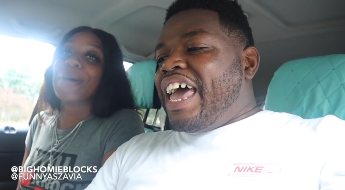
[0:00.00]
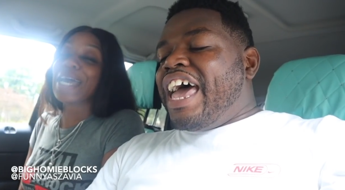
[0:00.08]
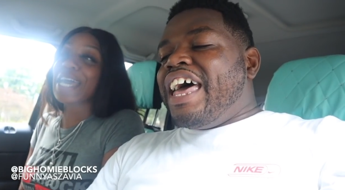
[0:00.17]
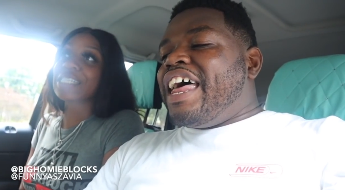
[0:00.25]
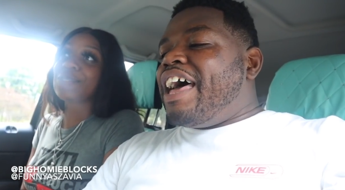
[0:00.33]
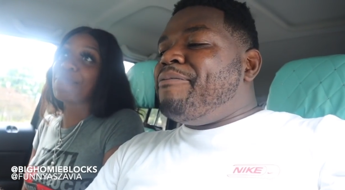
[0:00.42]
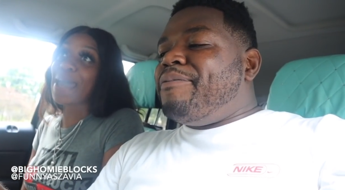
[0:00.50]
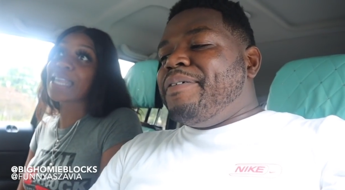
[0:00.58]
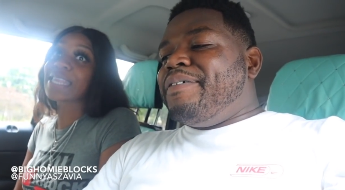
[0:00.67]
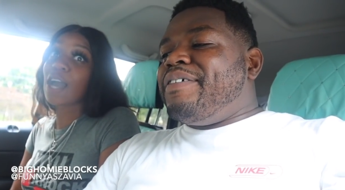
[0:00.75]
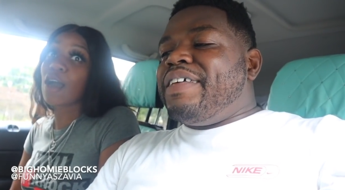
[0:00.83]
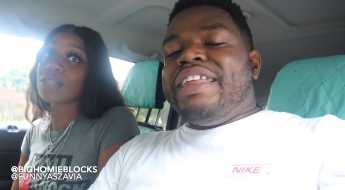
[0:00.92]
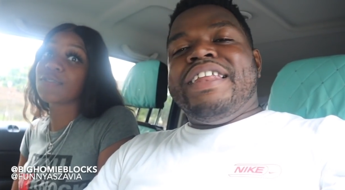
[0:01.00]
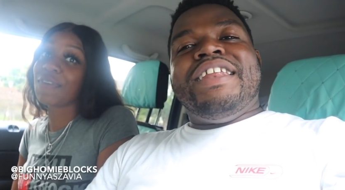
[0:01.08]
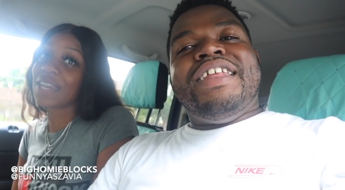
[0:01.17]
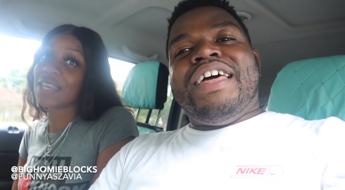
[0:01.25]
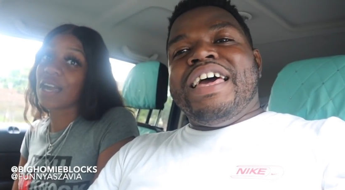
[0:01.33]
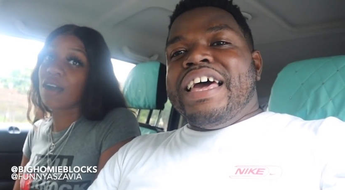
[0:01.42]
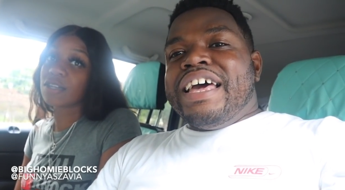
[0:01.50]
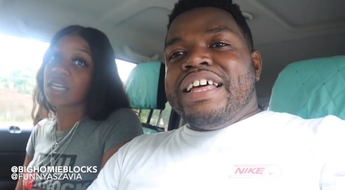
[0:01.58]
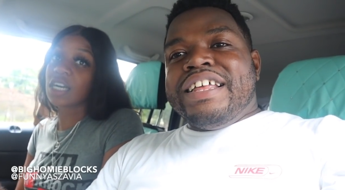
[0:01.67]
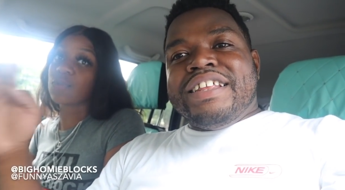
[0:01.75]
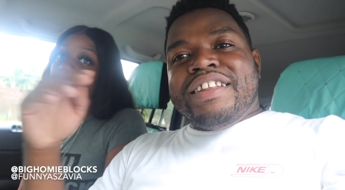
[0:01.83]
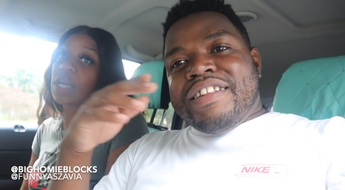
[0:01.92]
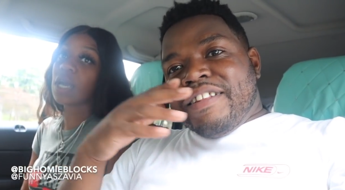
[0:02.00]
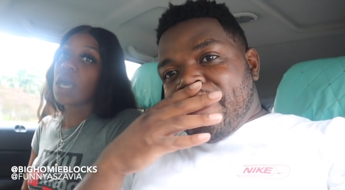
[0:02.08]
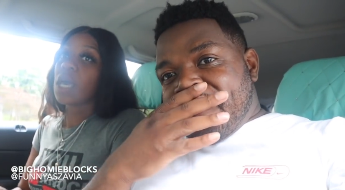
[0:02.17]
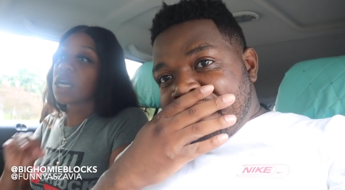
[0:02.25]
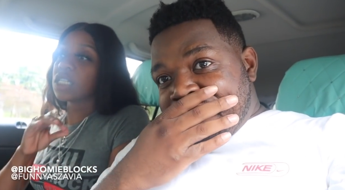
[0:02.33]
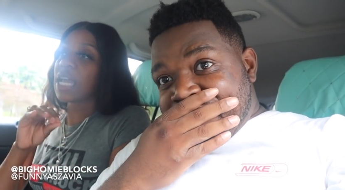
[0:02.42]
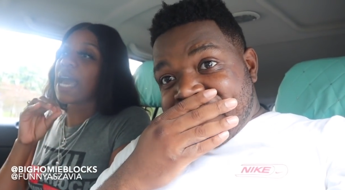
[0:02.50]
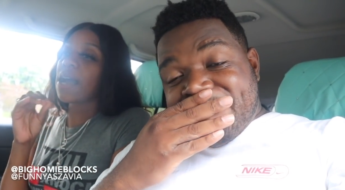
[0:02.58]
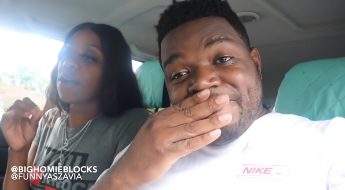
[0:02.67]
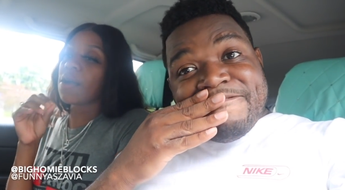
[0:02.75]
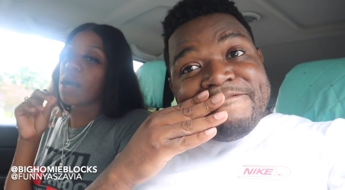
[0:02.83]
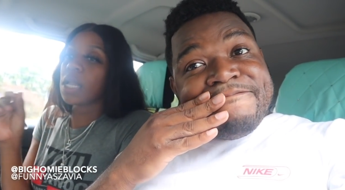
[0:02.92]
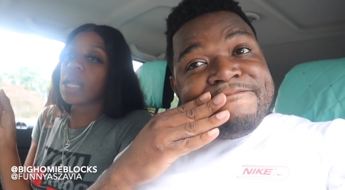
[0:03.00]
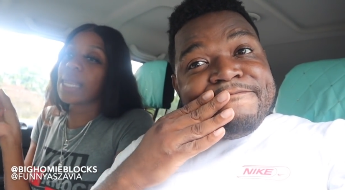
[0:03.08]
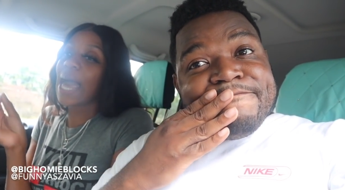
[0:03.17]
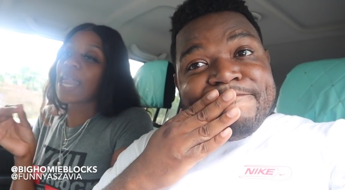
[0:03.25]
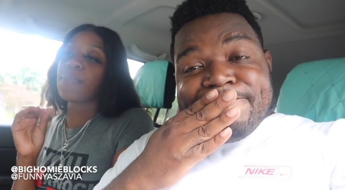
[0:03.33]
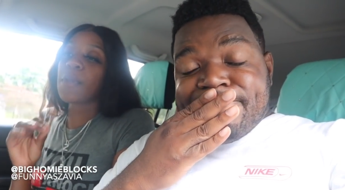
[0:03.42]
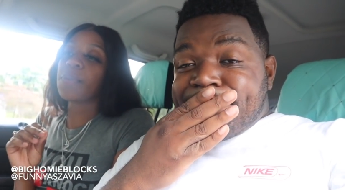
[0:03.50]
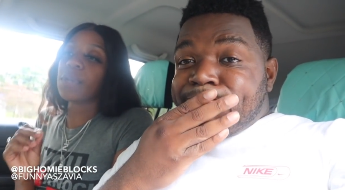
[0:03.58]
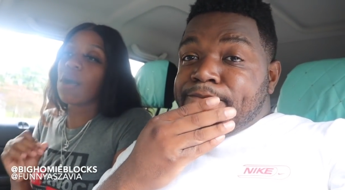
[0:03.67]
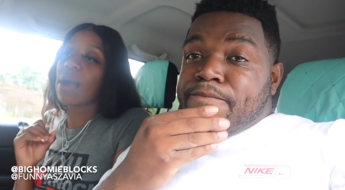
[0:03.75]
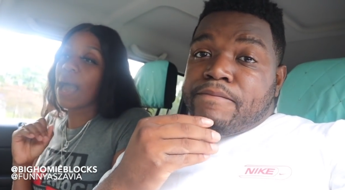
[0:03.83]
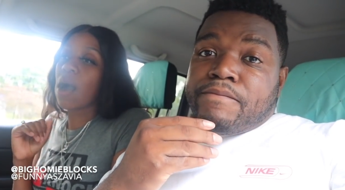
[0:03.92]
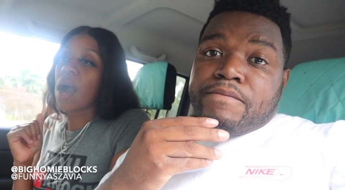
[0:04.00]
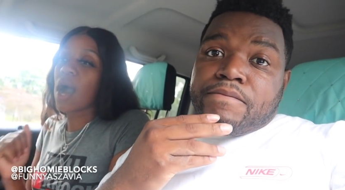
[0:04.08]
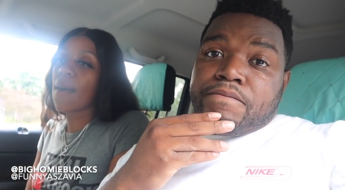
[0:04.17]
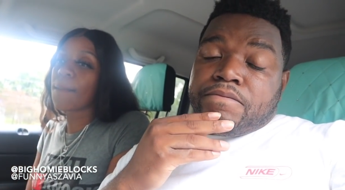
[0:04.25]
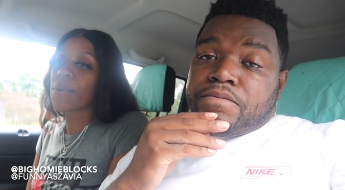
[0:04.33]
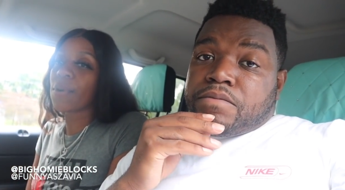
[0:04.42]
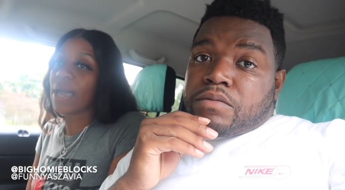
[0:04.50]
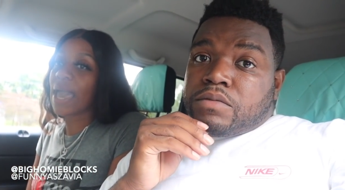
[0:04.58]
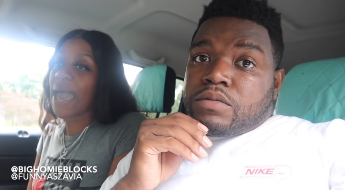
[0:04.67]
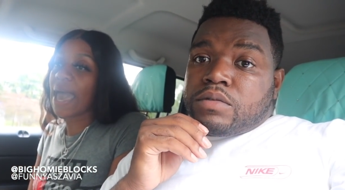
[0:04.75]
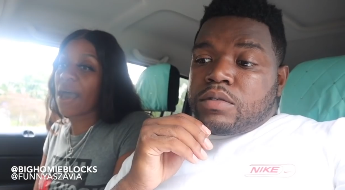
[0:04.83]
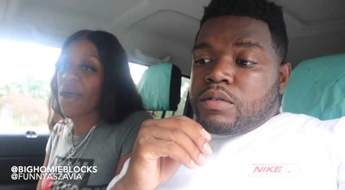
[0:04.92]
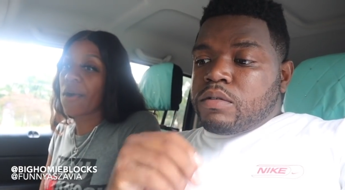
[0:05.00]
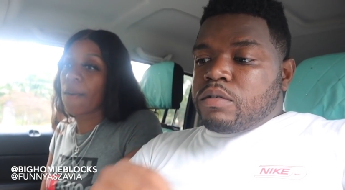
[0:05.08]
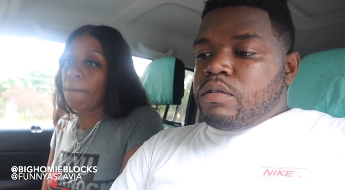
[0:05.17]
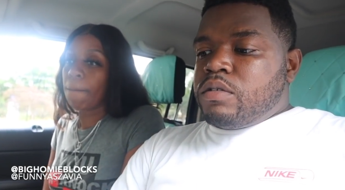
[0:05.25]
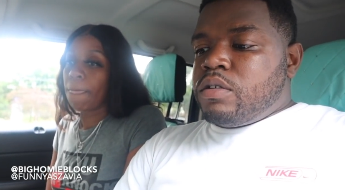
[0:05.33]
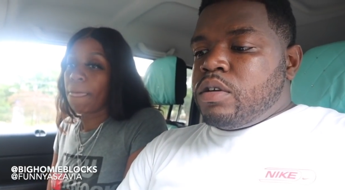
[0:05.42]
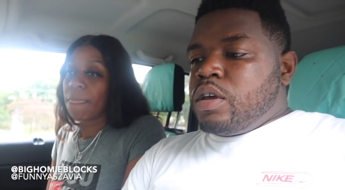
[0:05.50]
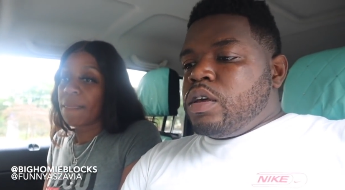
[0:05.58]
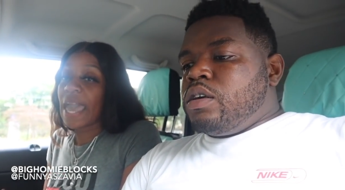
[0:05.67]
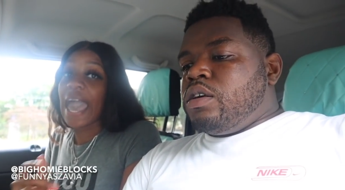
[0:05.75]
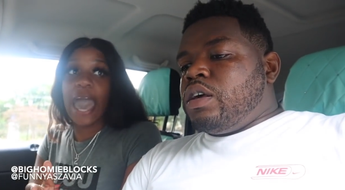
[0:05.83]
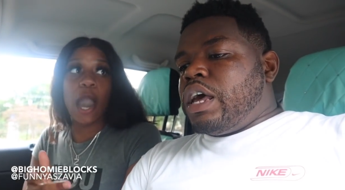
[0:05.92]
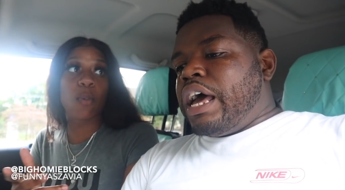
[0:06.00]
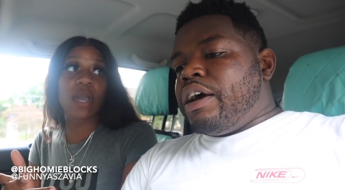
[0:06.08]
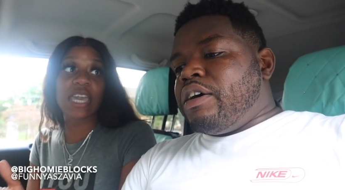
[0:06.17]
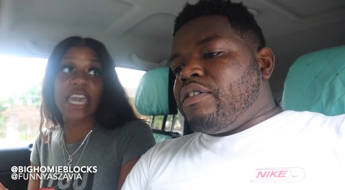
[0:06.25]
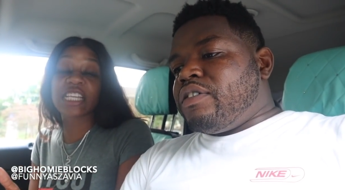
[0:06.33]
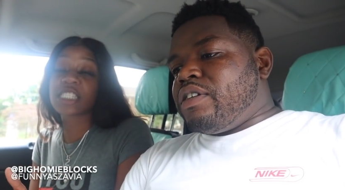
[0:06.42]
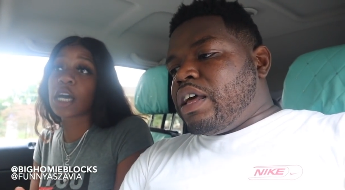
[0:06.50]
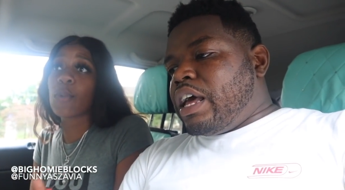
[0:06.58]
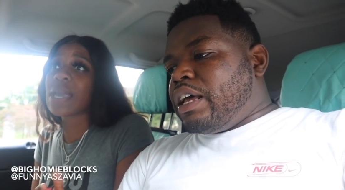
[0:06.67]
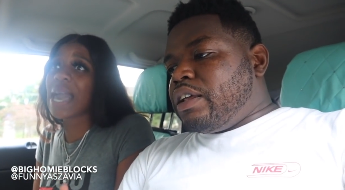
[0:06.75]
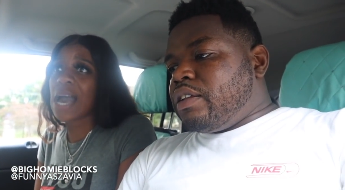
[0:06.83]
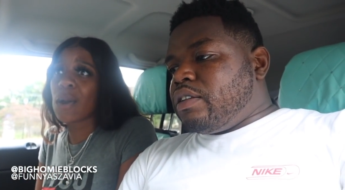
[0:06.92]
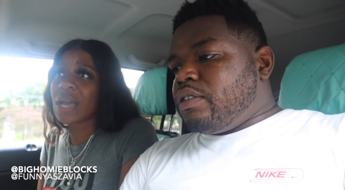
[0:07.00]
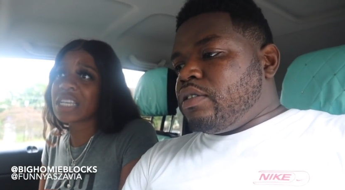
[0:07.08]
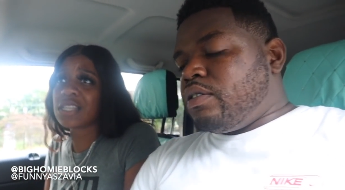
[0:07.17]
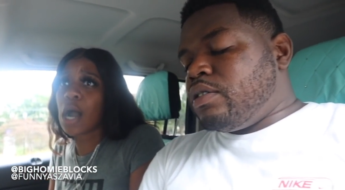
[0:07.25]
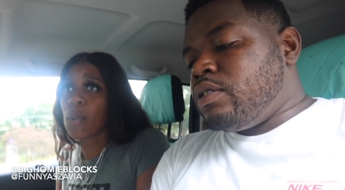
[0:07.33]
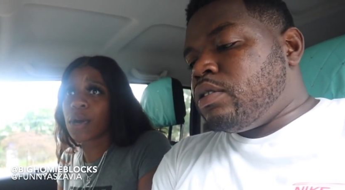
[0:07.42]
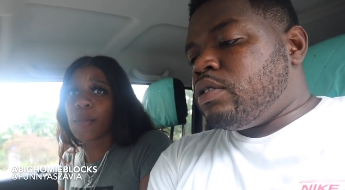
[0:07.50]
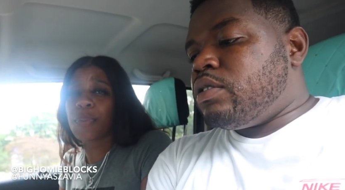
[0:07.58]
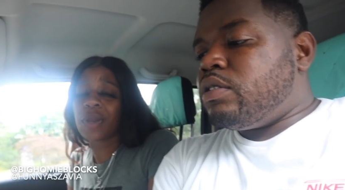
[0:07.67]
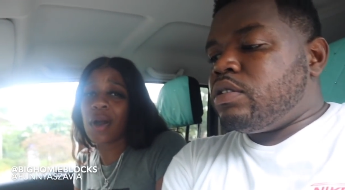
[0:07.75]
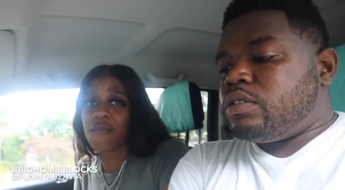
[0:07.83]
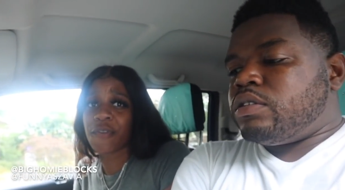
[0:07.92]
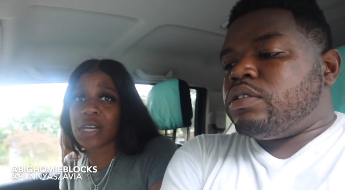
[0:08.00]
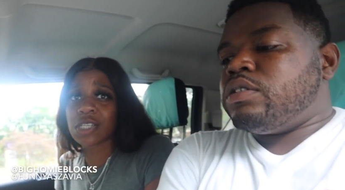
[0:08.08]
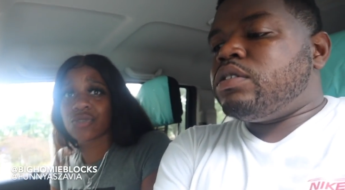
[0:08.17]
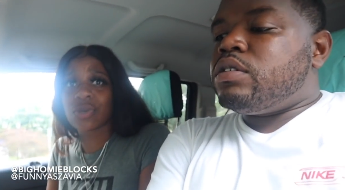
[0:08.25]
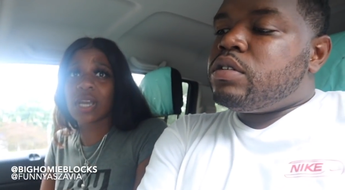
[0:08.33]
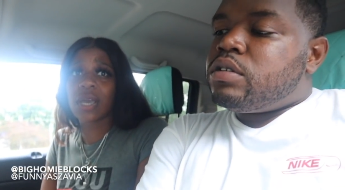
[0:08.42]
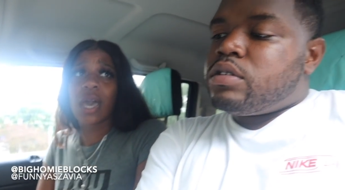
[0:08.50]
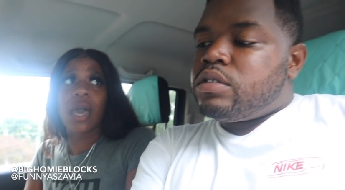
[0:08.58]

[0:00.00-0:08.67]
Speaker 1: but and, expect
Speaker 2: and, those videos, cause we, cause y'all, a, a lot of people know how humble and how and how we is. So we always don't want to put on Front Street